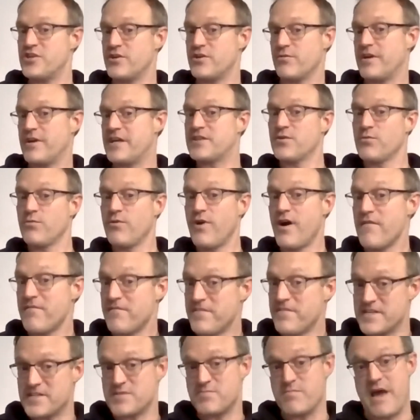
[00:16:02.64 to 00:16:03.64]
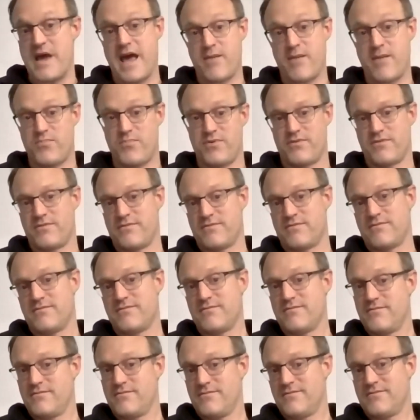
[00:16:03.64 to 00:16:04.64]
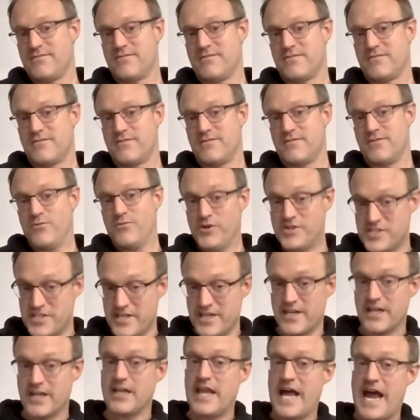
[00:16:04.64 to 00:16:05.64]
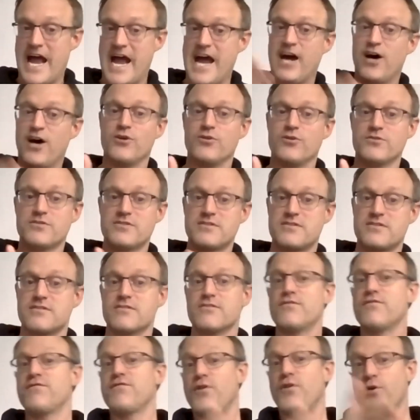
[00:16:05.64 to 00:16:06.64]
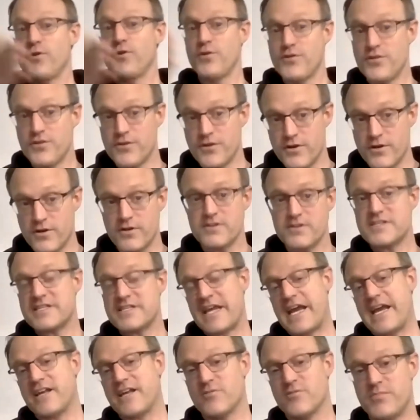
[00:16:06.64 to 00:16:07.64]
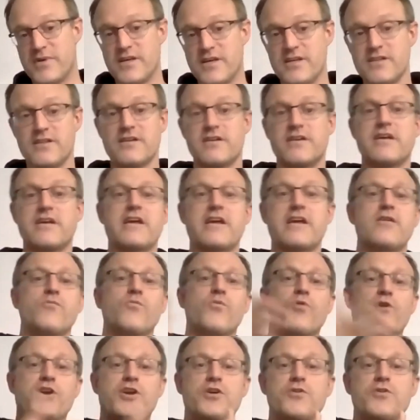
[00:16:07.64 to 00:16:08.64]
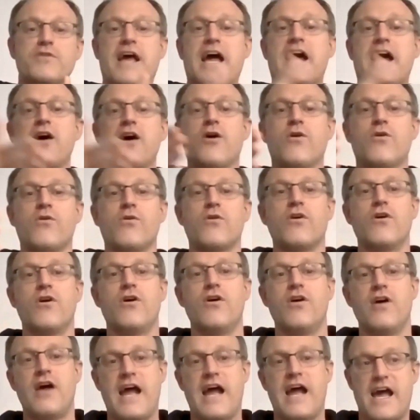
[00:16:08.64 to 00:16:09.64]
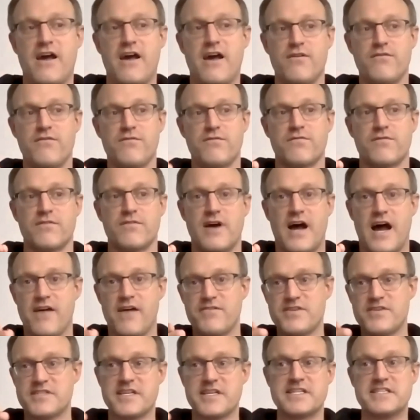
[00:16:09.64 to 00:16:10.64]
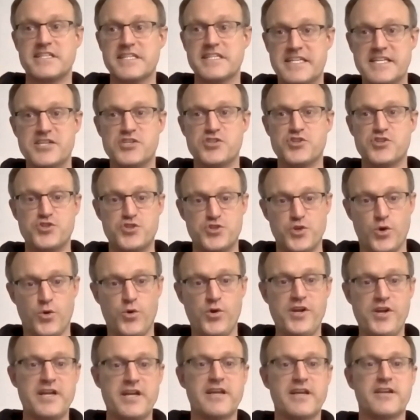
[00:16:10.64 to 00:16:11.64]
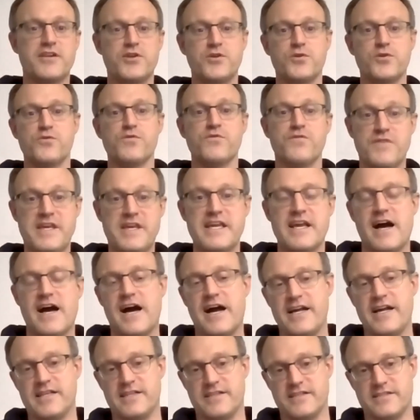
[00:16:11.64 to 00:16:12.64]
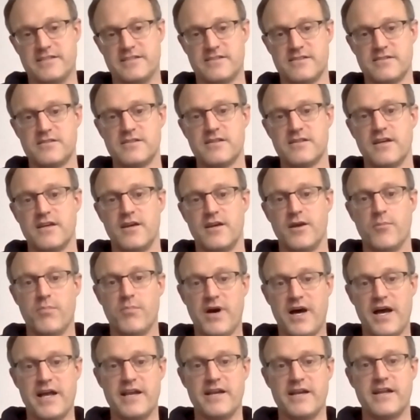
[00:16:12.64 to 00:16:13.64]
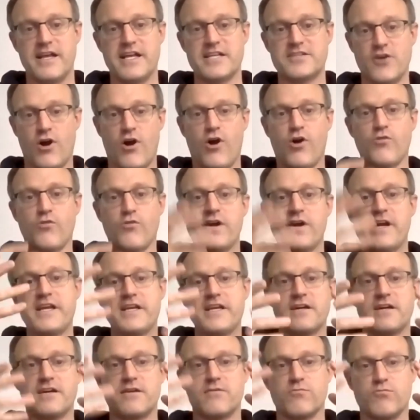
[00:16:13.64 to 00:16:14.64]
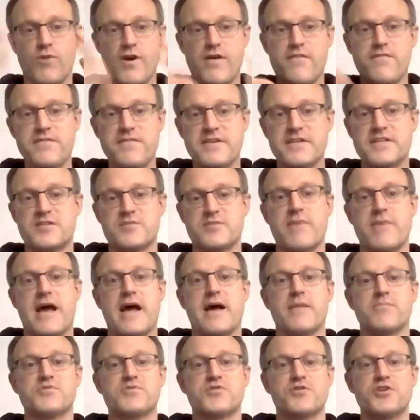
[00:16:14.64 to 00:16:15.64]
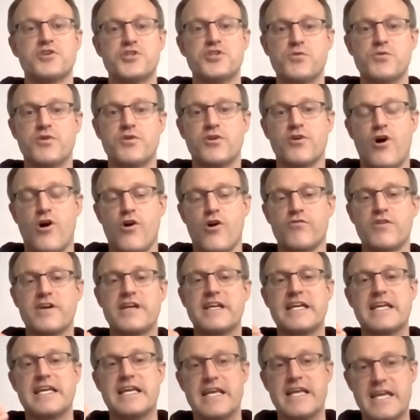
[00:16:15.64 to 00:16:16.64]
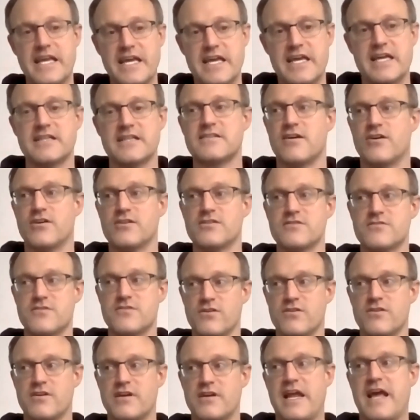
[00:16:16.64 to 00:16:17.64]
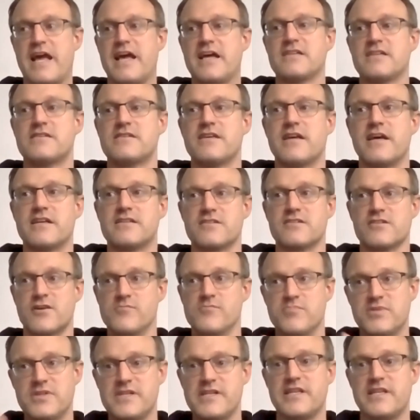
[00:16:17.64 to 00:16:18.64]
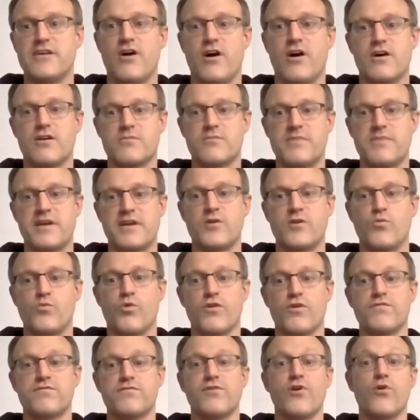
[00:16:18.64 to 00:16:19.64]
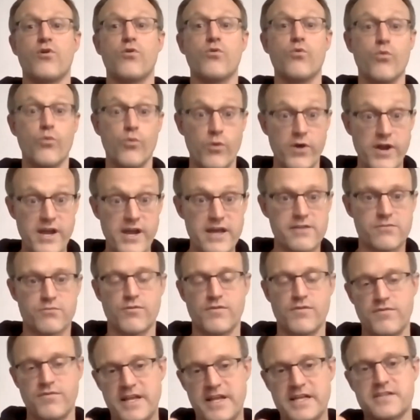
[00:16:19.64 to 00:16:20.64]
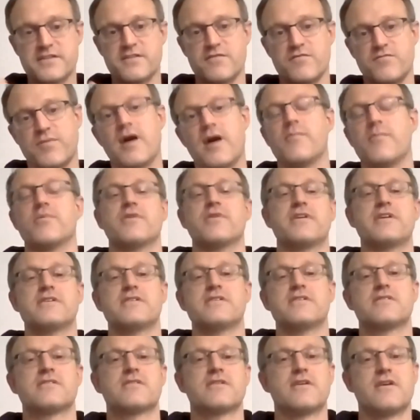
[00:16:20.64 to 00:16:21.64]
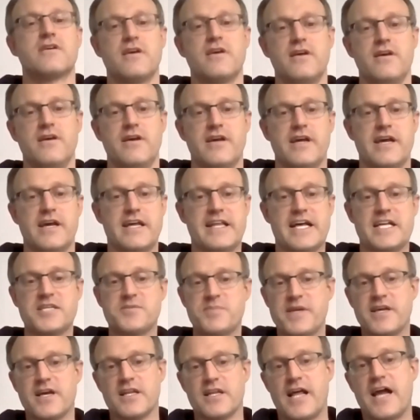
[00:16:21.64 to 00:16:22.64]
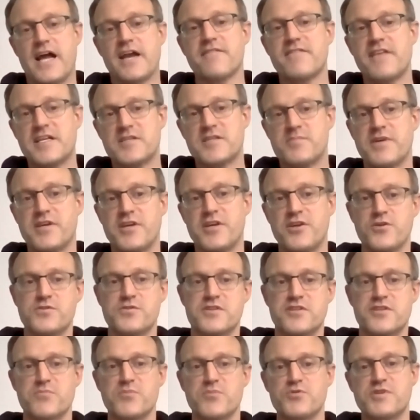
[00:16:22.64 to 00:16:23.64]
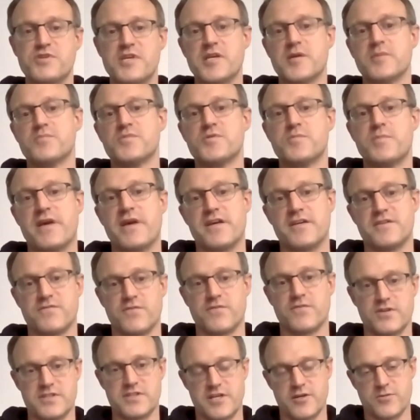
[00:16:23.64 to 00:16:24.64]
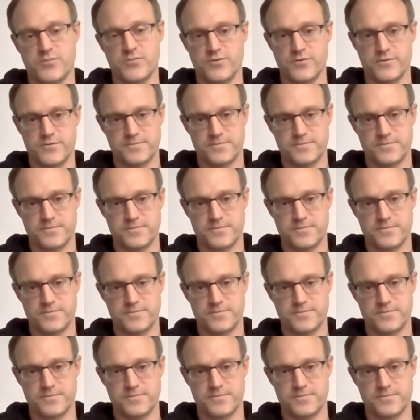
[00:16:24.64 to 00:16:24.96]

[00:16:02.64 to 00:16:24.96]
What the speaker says: generate the roughness map, which then allows further scalability where you now have, obviously it's a disjointed UV island, but it's already a roughness map so that you can already get on certain assets a completely automated workflow with reflective properties. And a lot of that's being used in the museum space, for example.